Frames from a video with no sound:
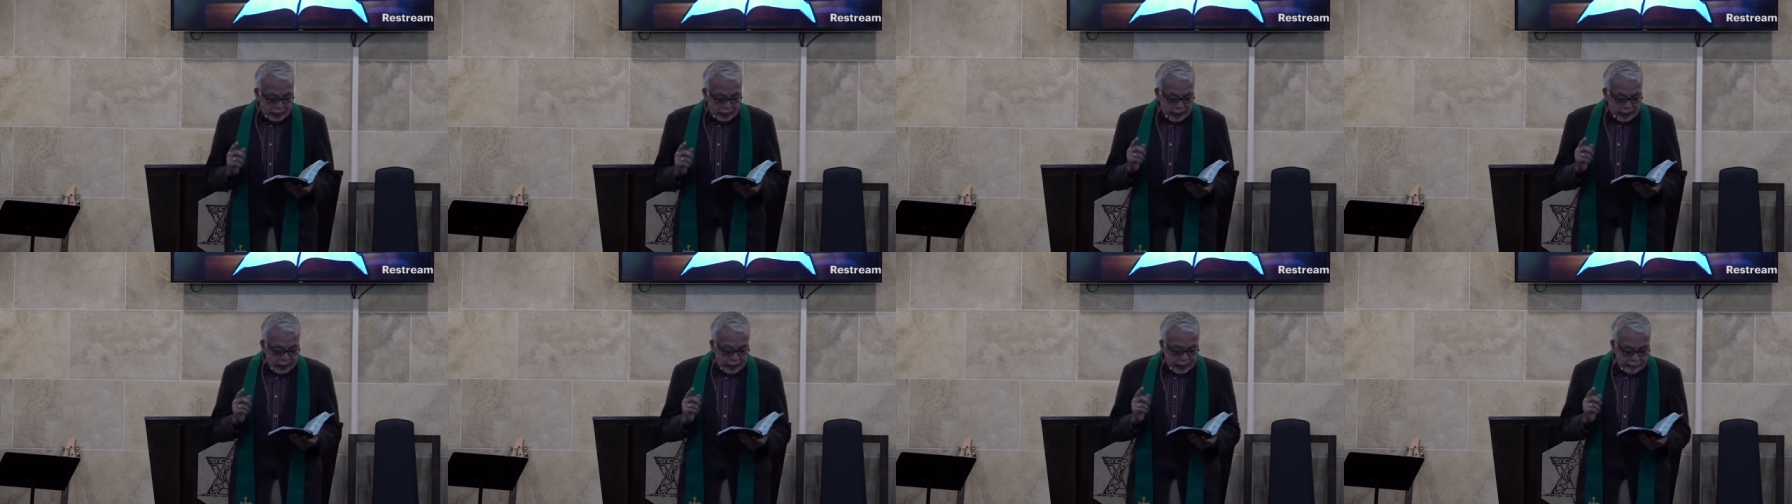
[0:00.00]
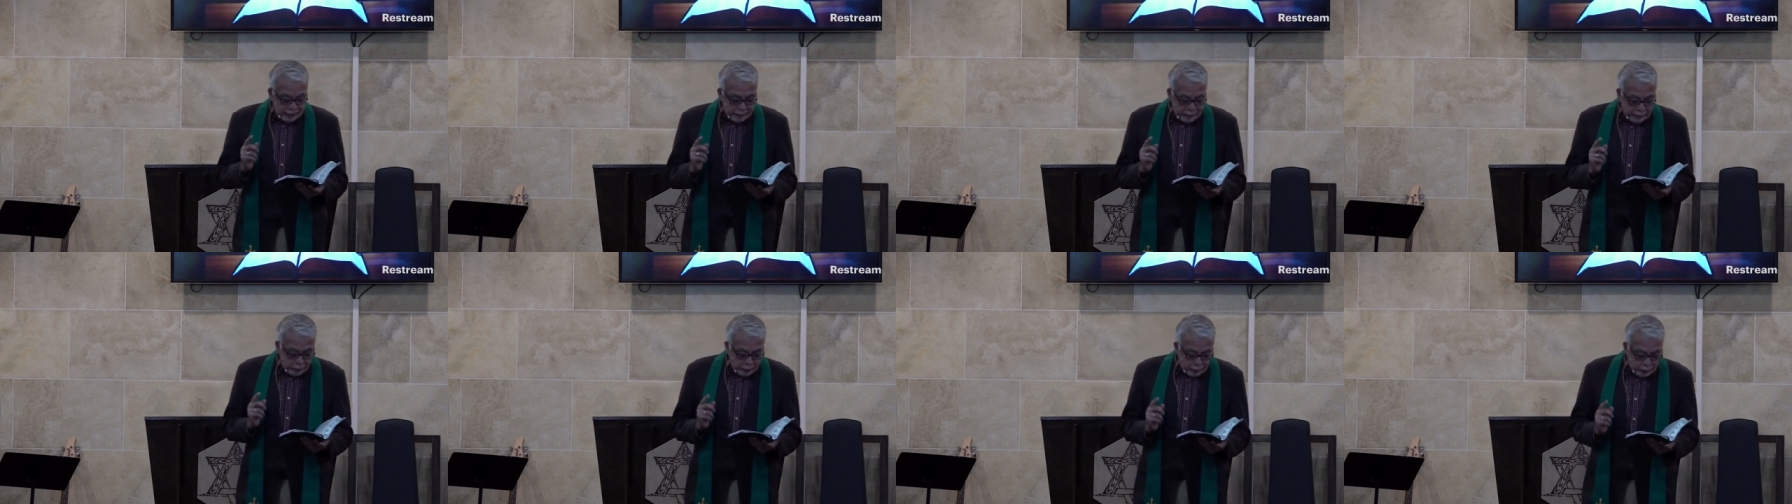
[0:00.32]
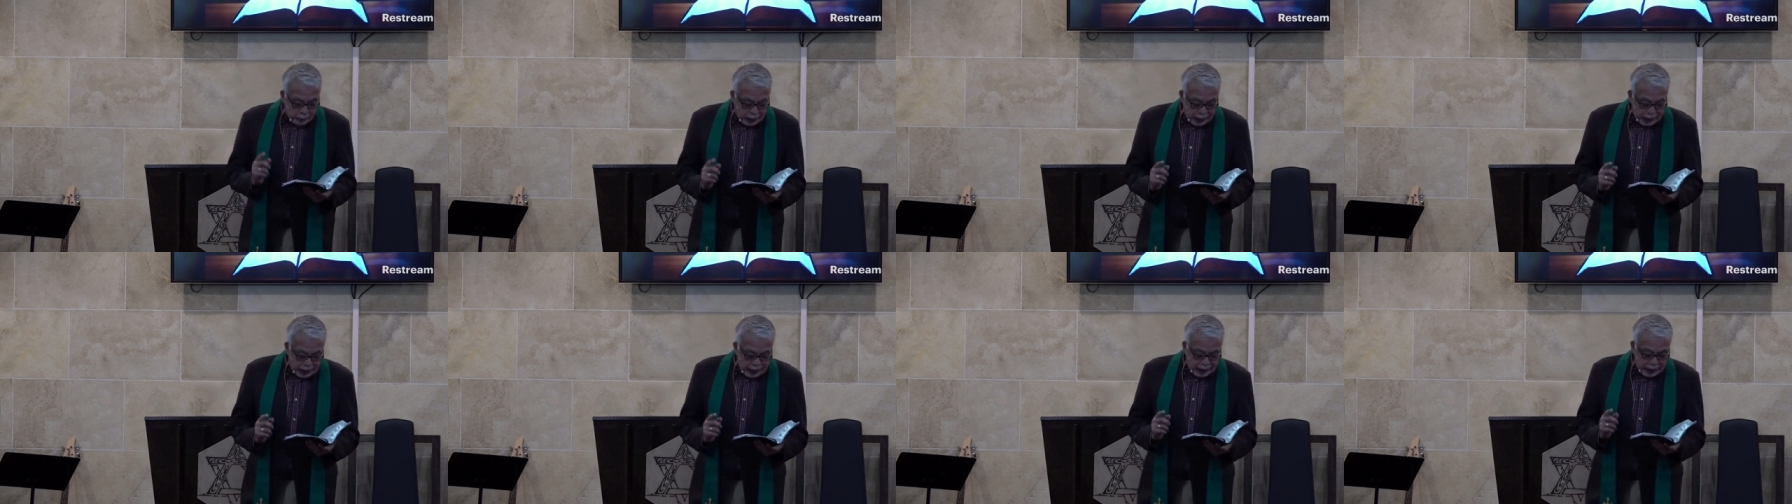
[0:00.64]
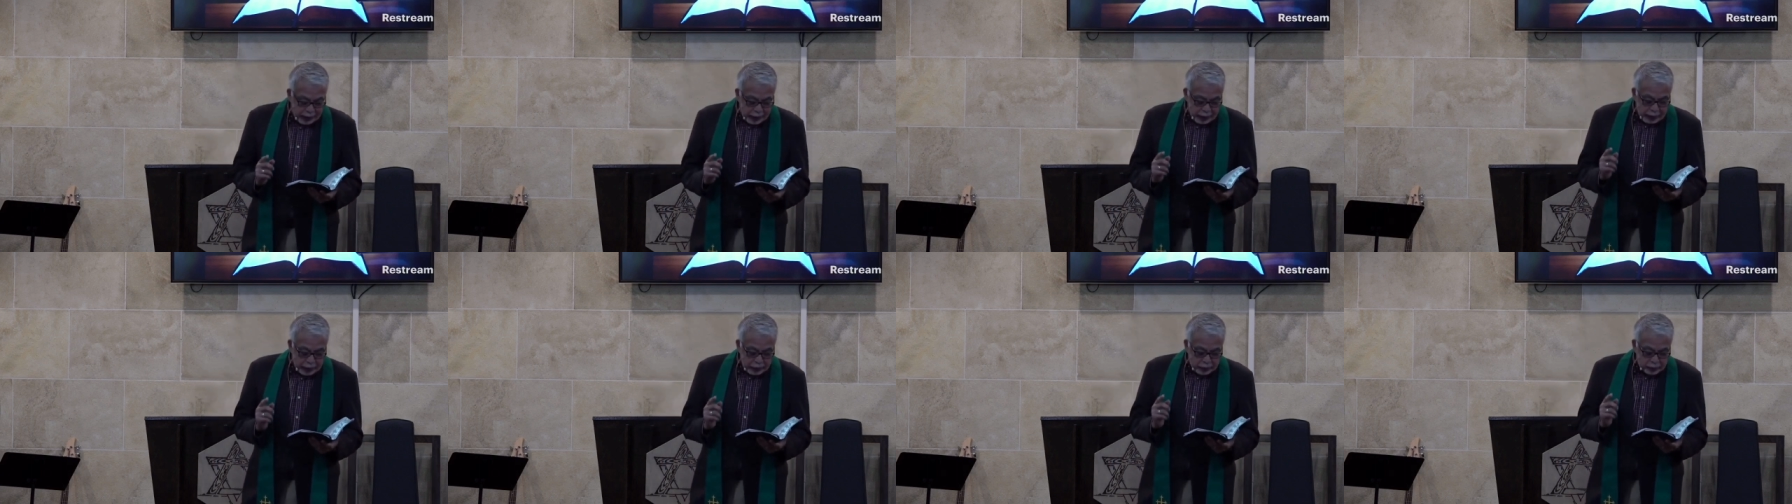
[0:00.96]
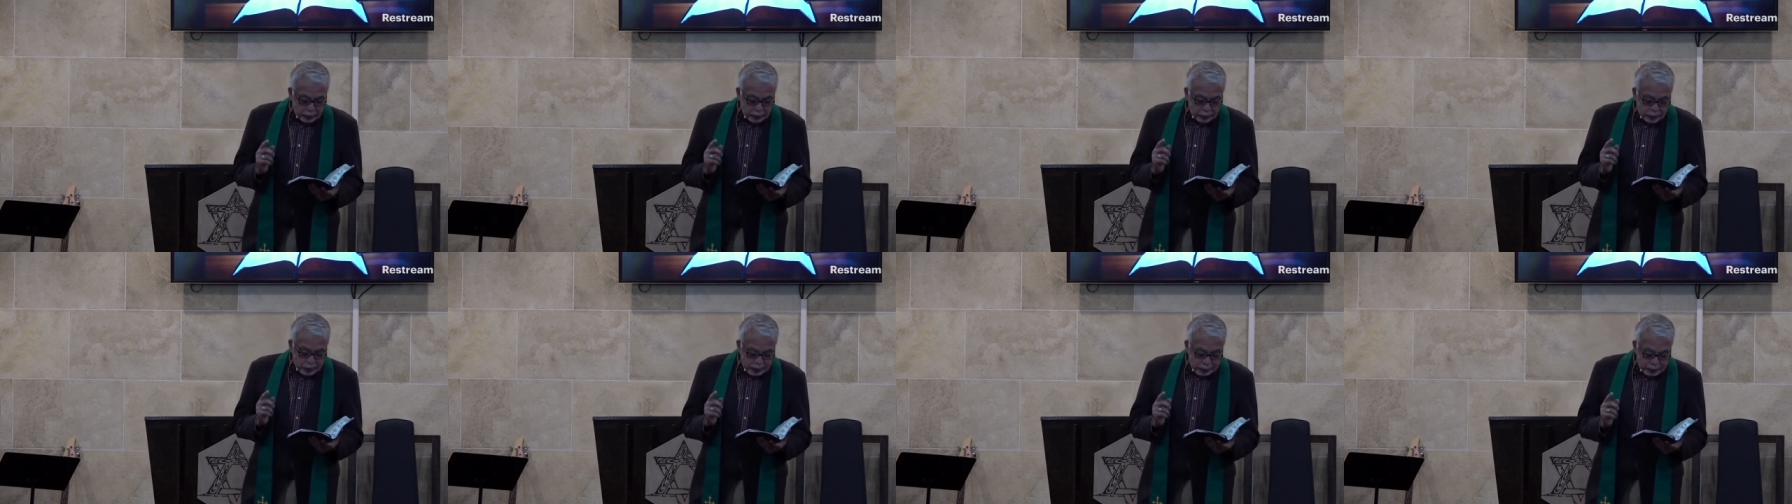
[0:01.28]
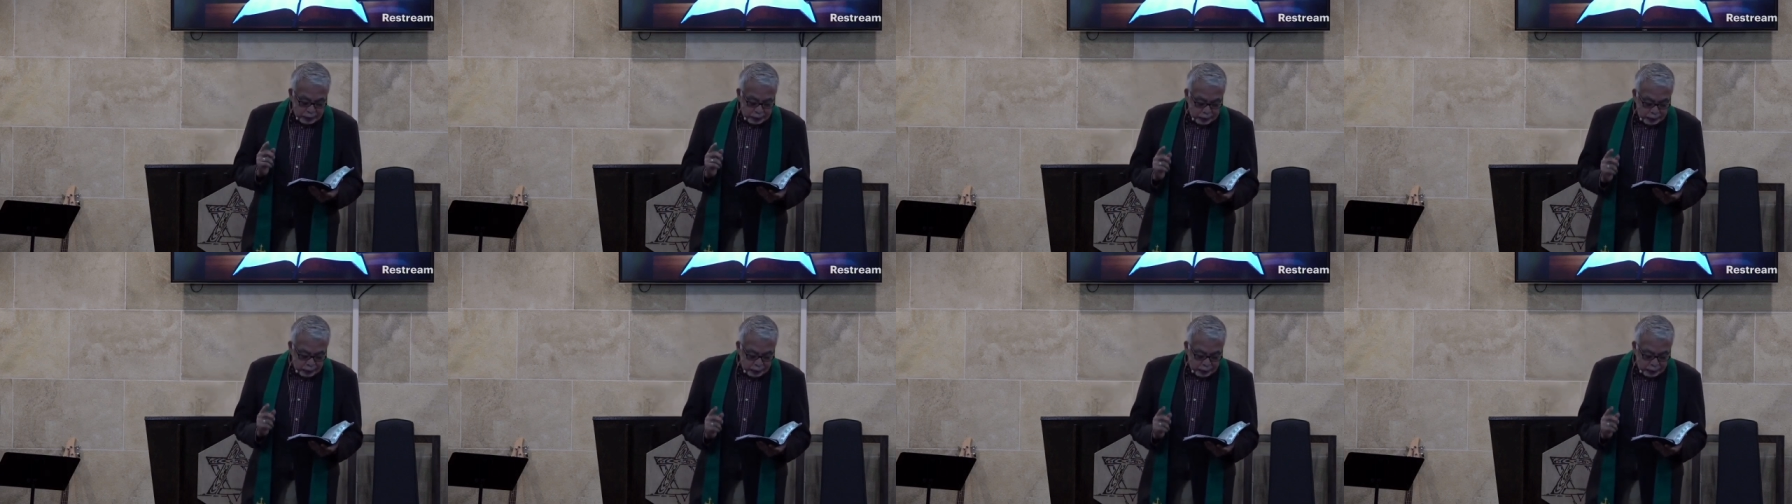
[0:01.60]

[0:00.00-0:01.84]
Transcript: and pray so that